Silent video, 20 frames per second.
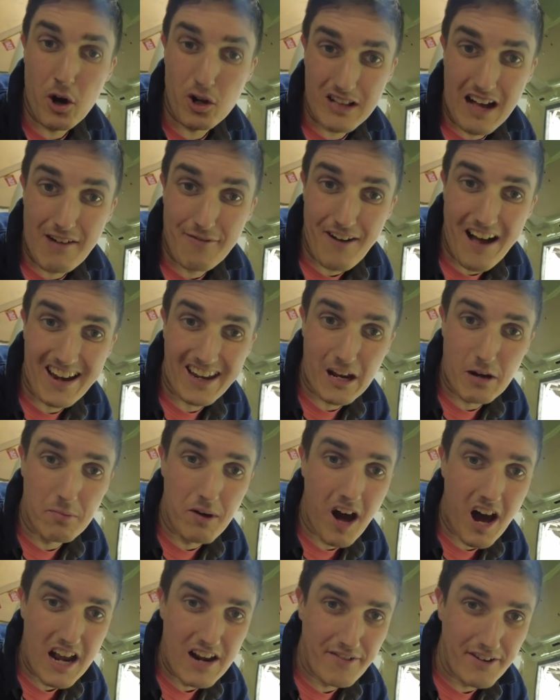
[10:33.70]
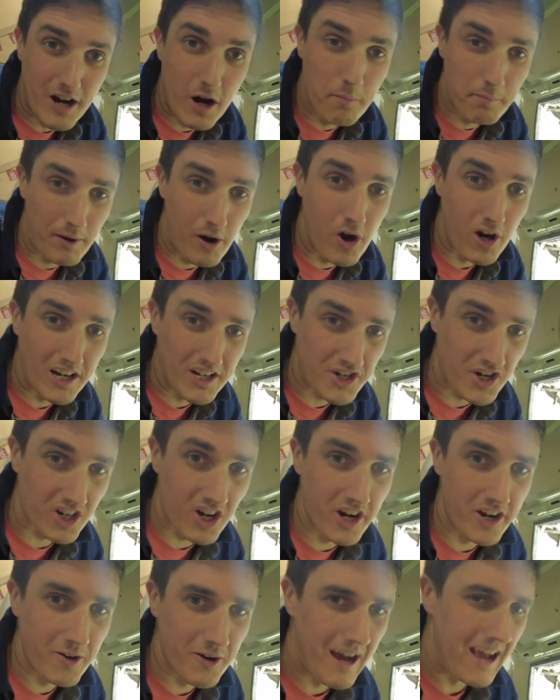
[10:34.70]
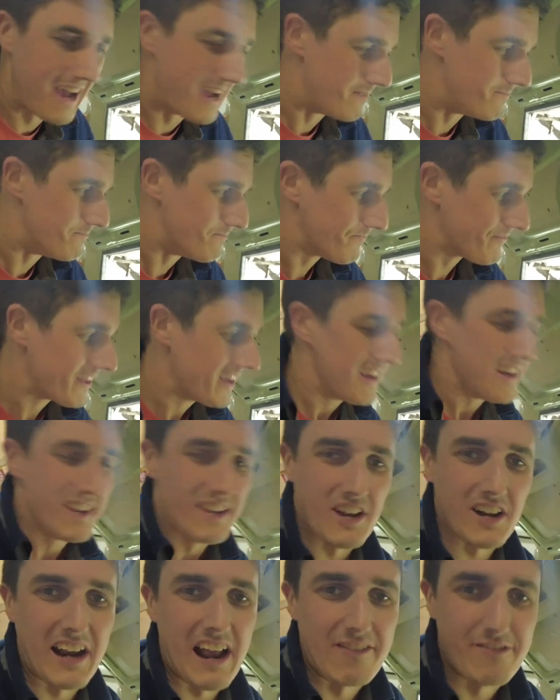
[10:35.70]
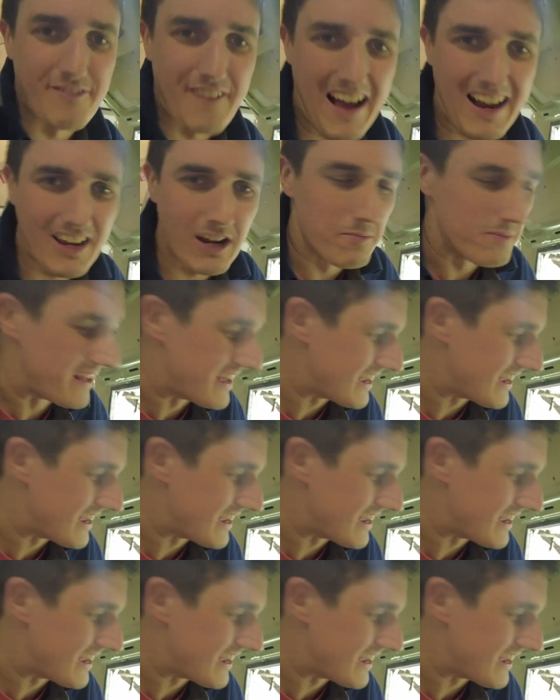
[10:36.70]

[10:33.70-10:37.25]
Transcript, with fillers: that vacuum line. If you don't plug it, you're going to um, you're going to have a vacuum